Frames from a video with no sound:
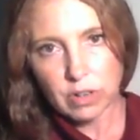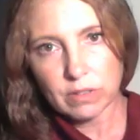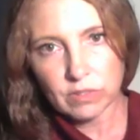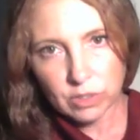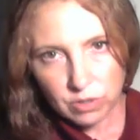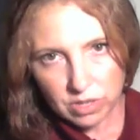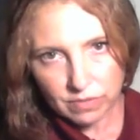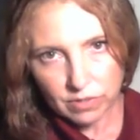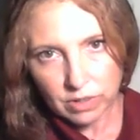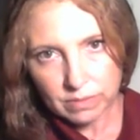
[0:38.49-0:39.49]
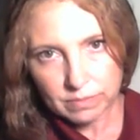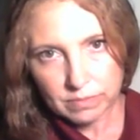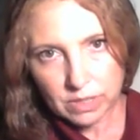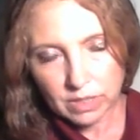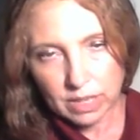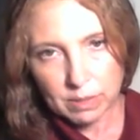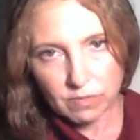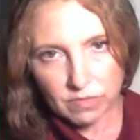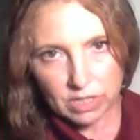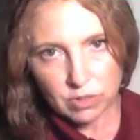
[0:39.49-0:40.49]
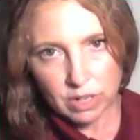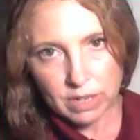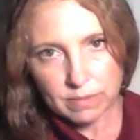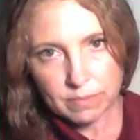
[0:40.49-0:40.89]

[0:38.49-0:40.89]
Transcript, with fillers: of Lucifer claiming victory.